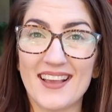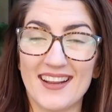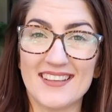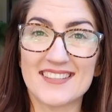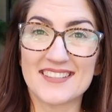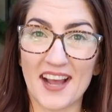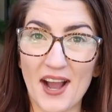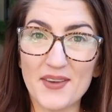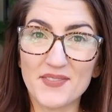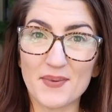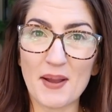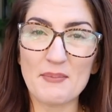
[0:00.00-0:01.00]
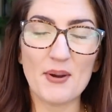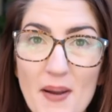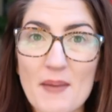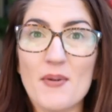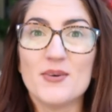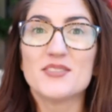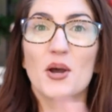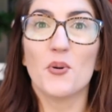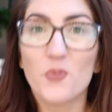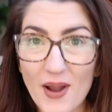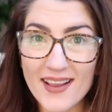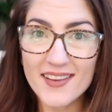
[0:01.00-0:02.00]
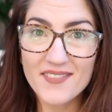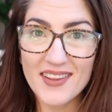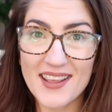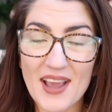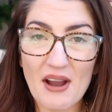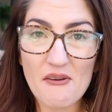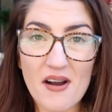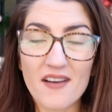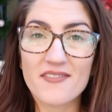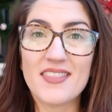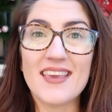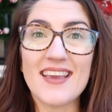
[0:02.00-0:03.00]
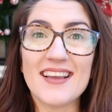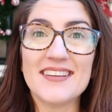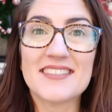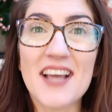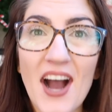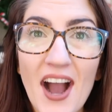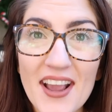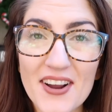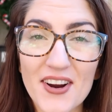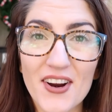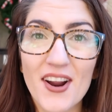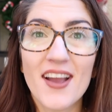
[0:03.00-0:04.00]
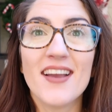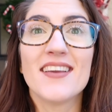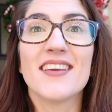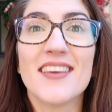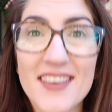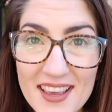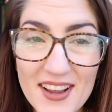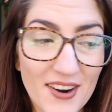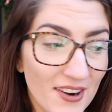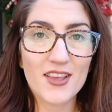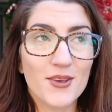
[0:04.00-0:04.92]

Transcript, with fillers: It is time for my, my most awaited video of the entire year.